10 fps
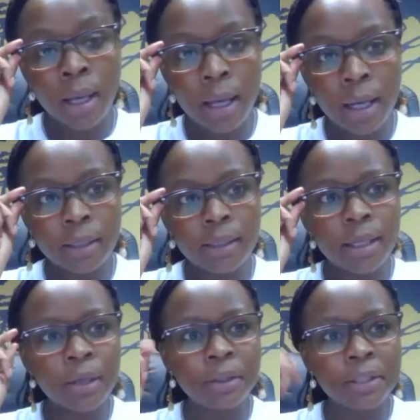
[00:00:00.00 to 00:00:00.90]
And
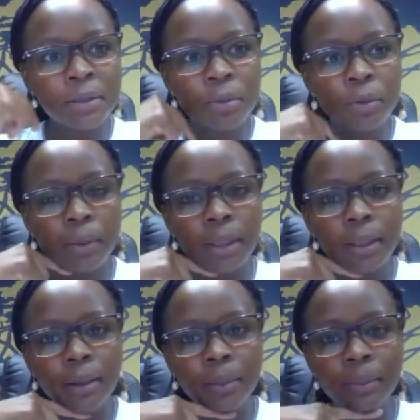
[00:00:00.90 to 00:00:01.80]
now this could be a
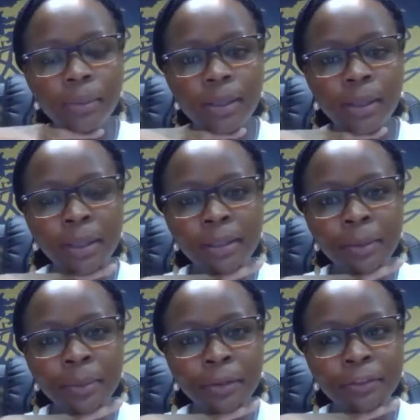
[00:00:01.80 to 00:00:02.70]
little
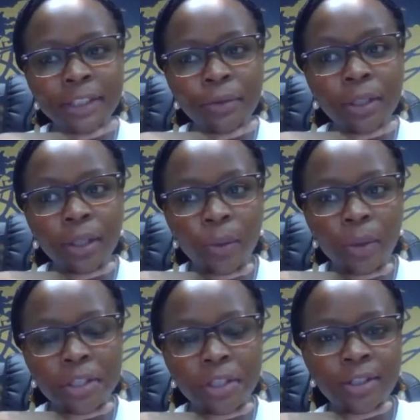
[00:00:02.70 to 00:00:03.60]
bit of a tricky
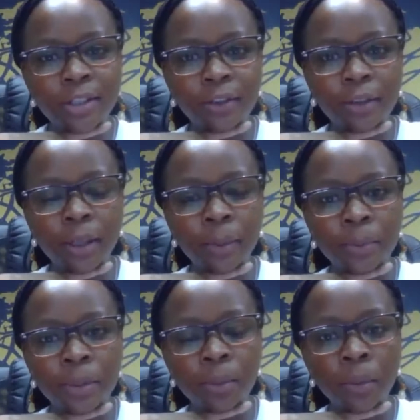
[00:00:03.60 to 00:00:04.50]
question,
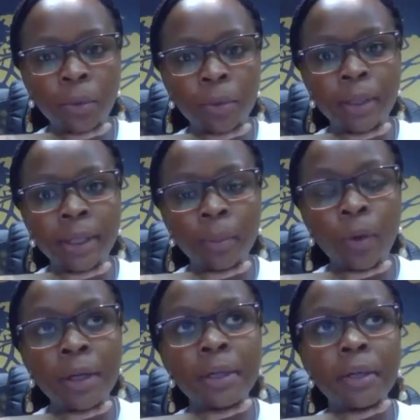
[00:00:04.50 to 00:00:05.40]
Simone, but I'm
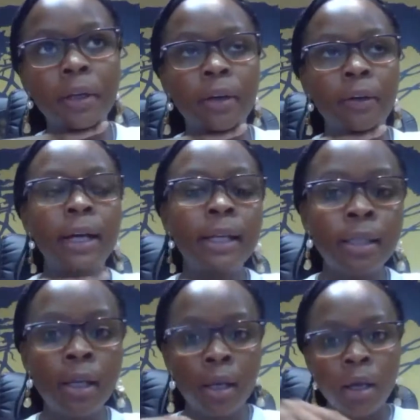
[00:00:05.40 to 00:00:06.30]
wondering, right?
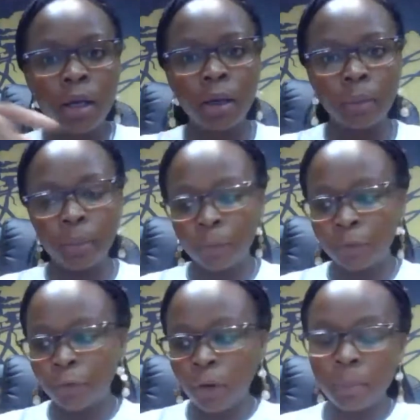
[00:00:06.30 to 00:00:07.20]

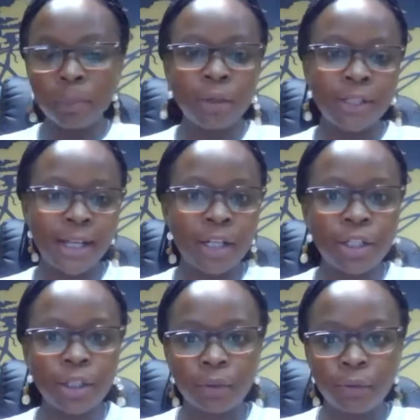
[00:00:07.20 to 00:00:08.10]
From
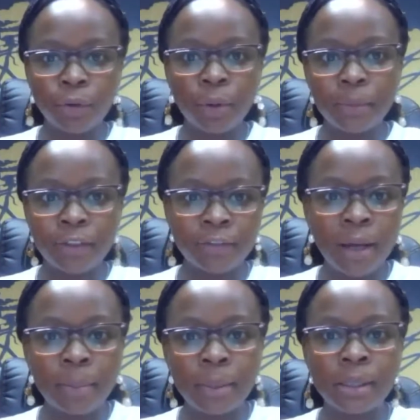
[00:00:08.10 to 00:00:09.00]
production, from the
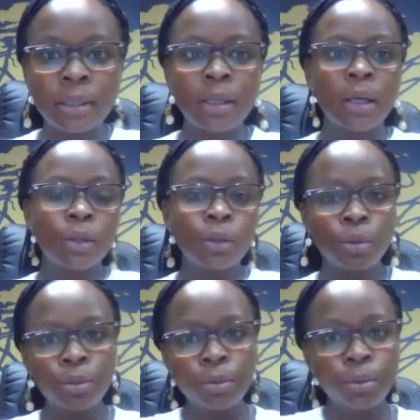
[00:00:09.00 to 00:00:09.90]
farmers
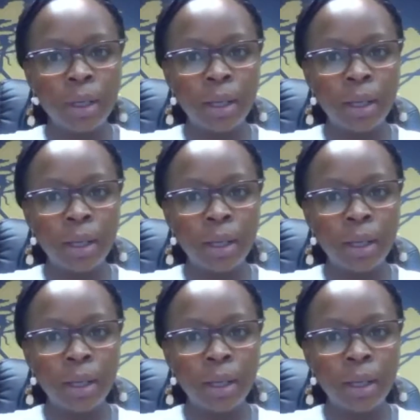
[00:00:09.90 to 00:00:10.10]
to